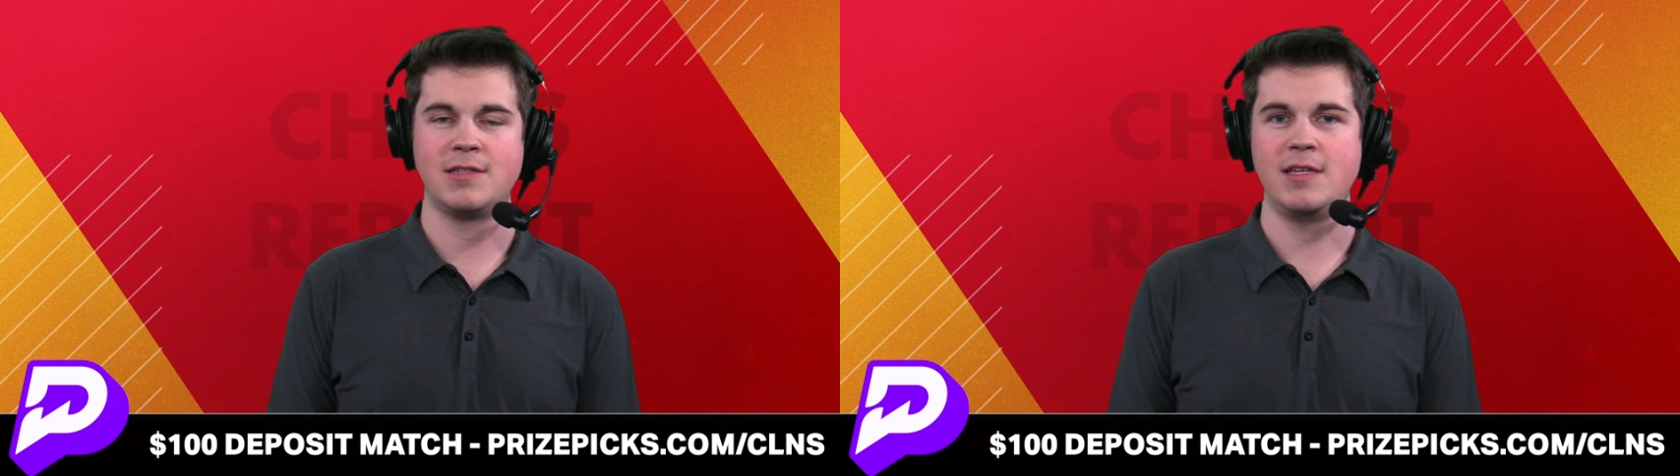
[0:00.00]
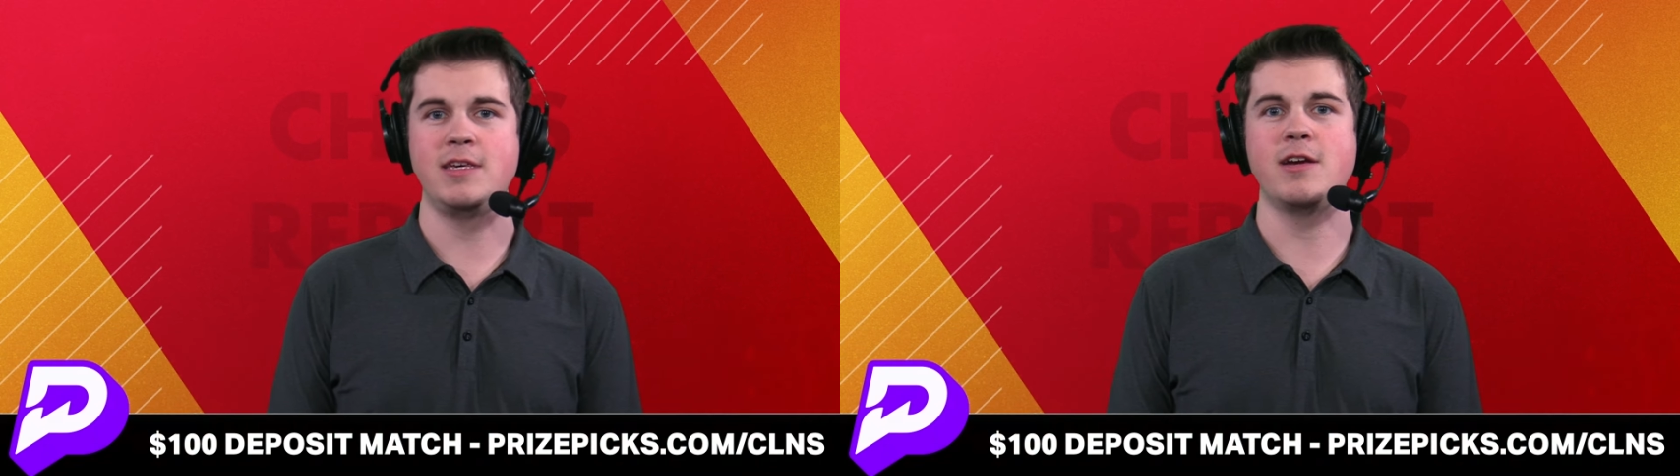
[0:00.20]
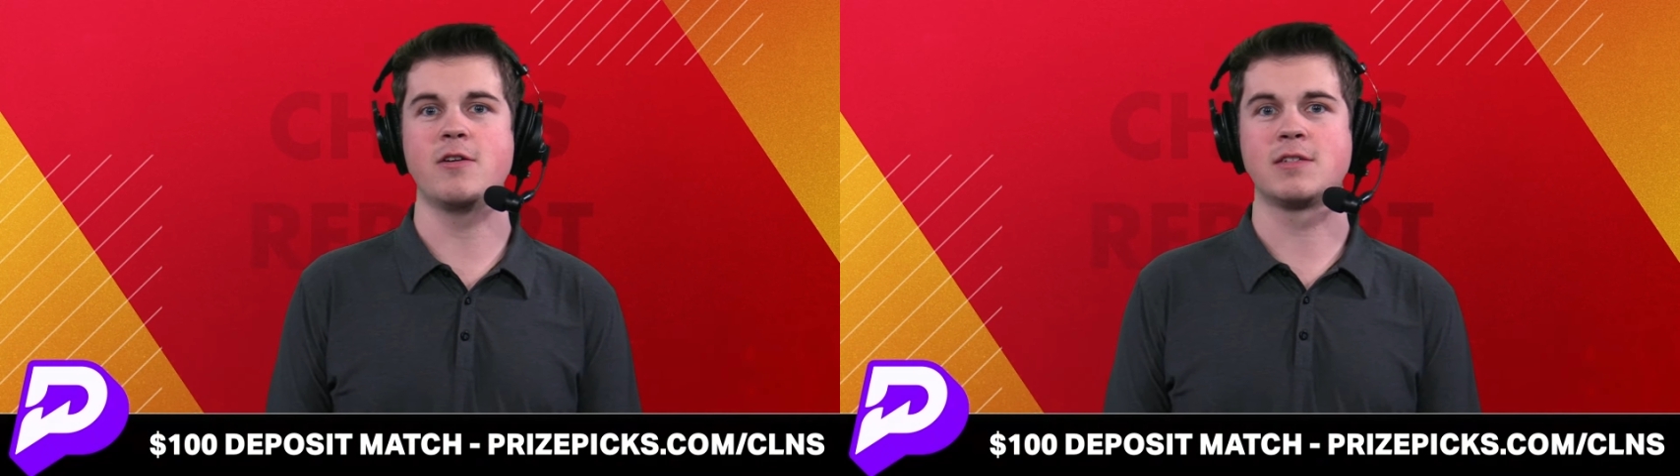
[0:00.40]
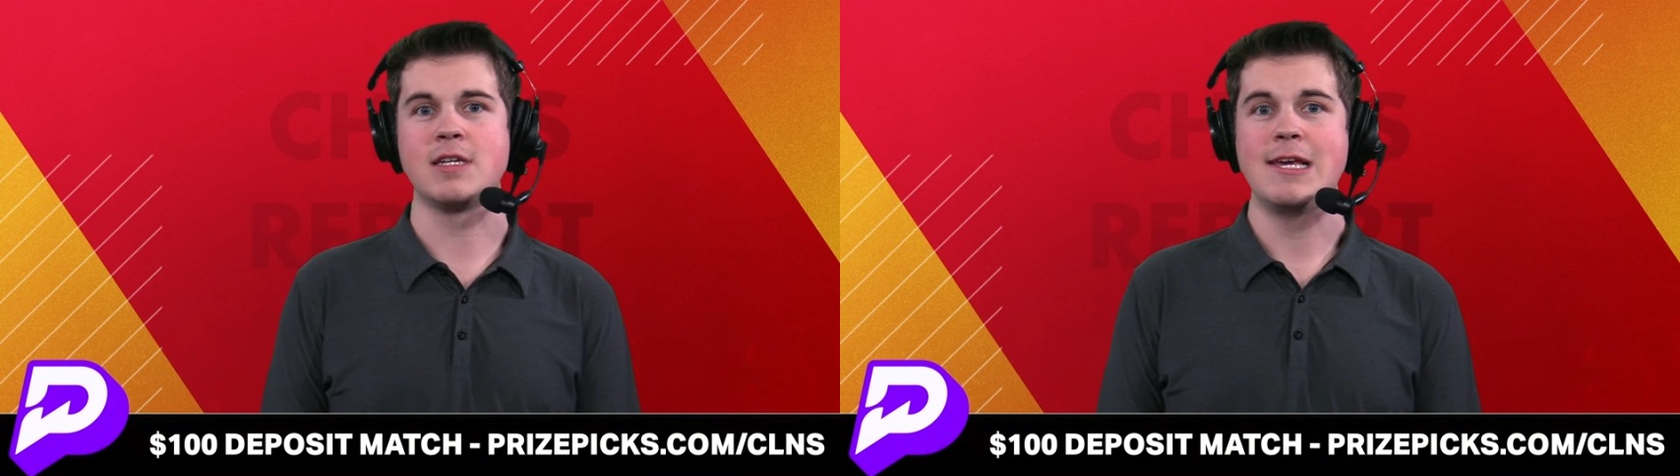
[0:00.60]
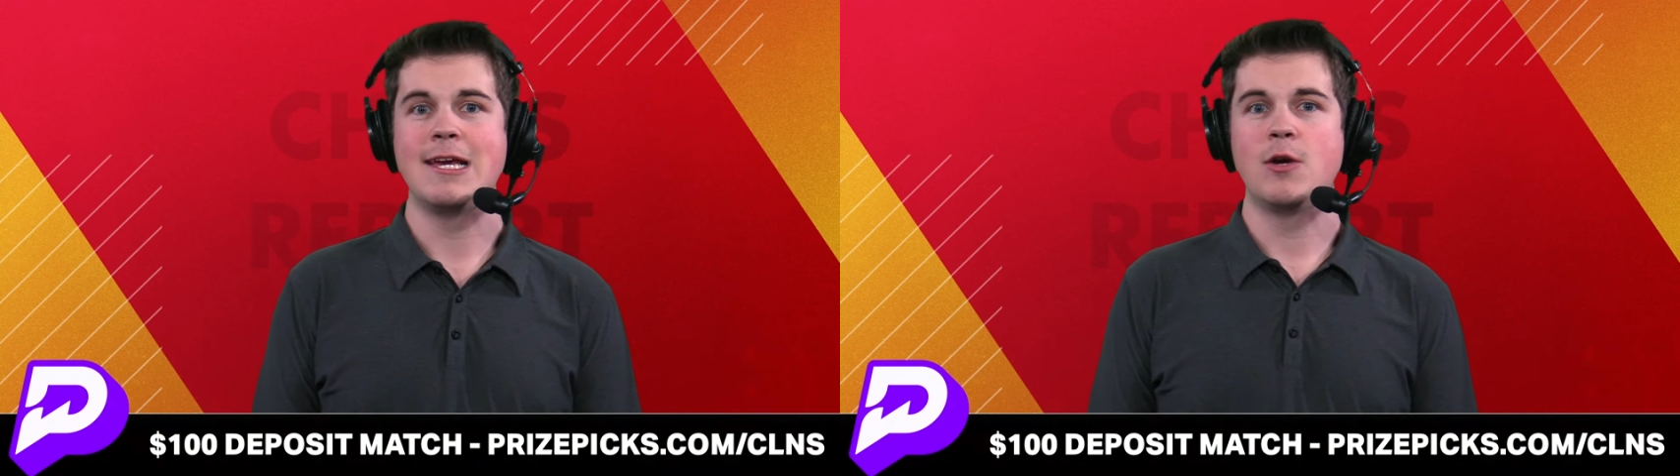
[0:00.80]
to years,
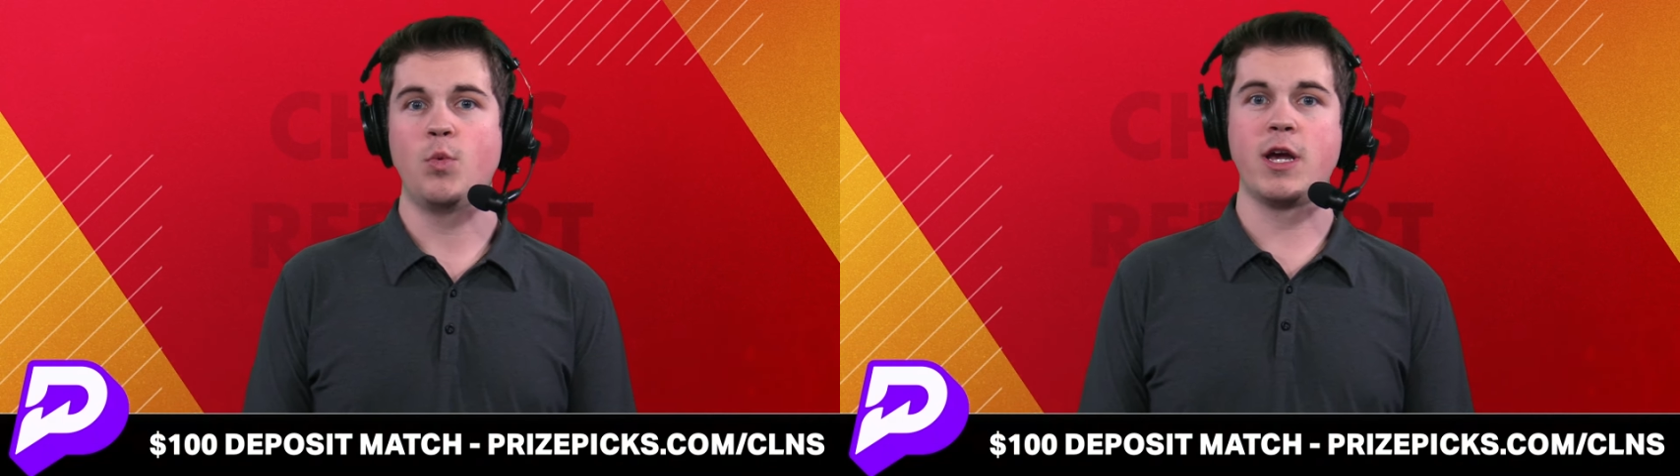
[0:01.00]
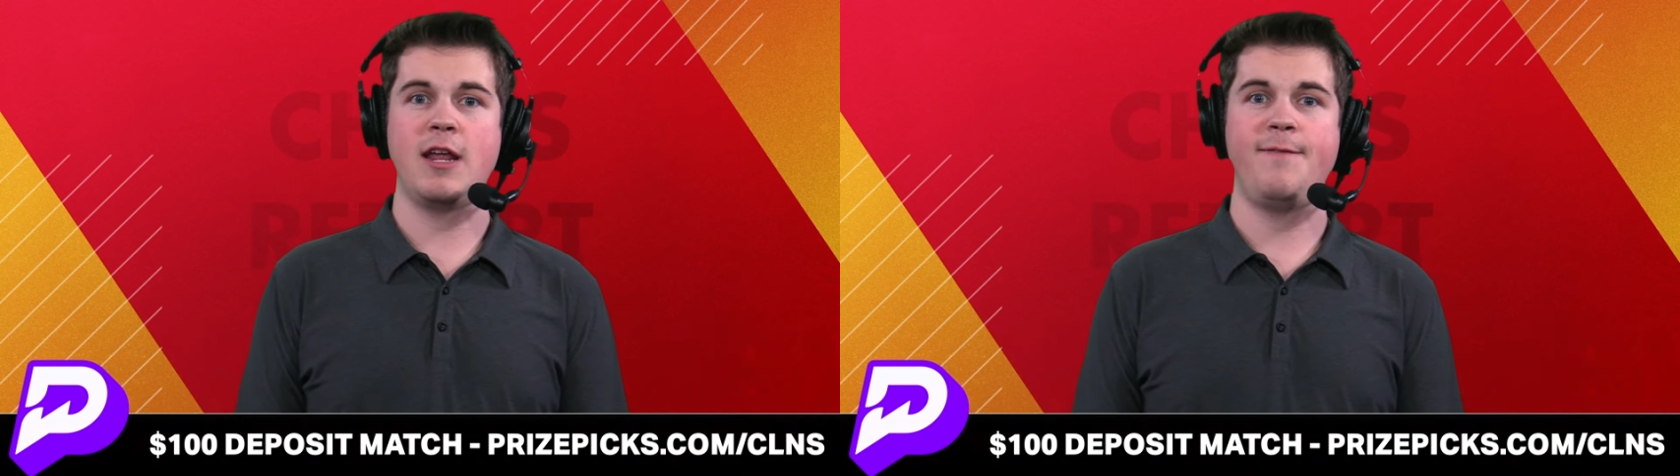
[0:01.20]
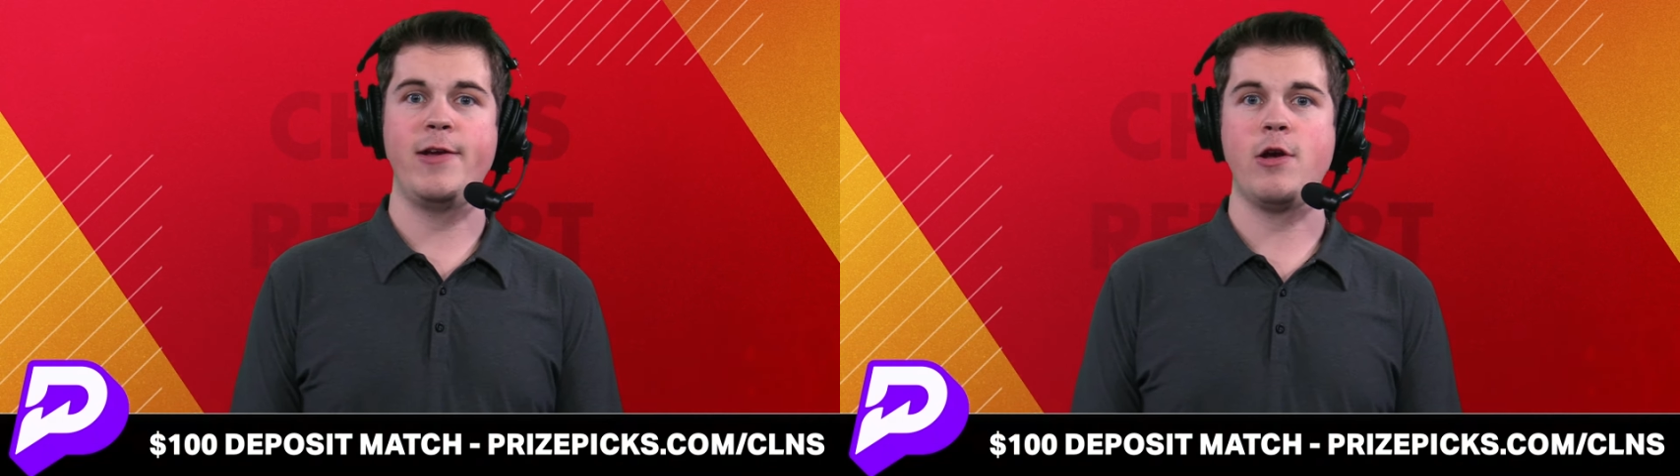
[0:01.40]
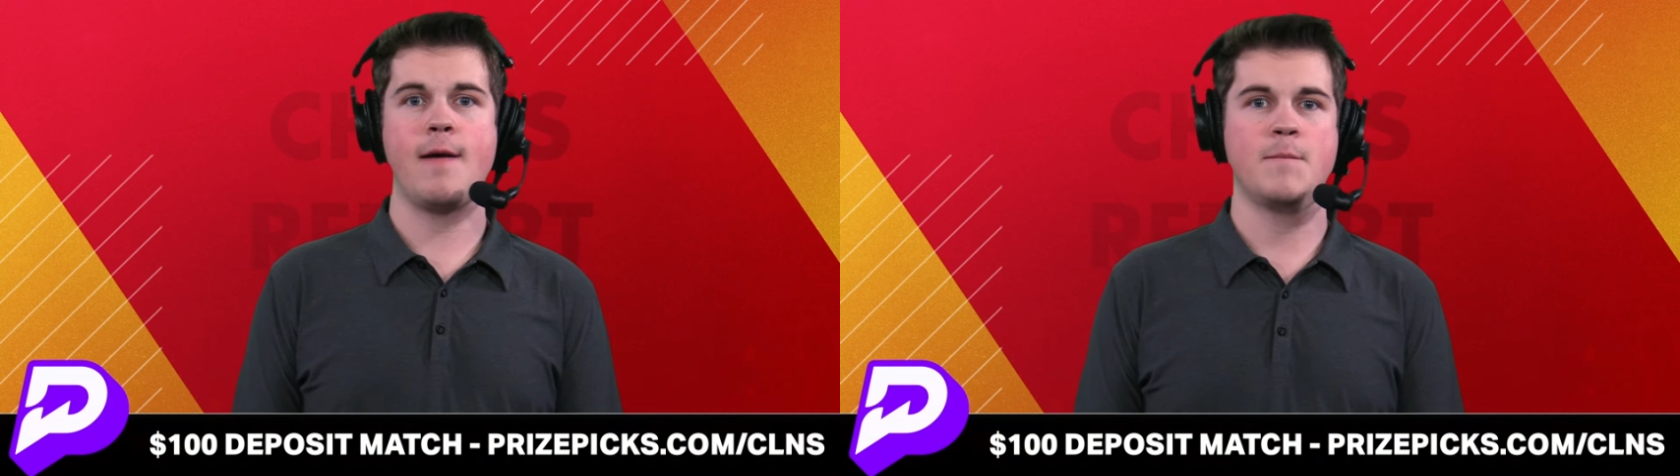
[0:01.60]
we're going to figure out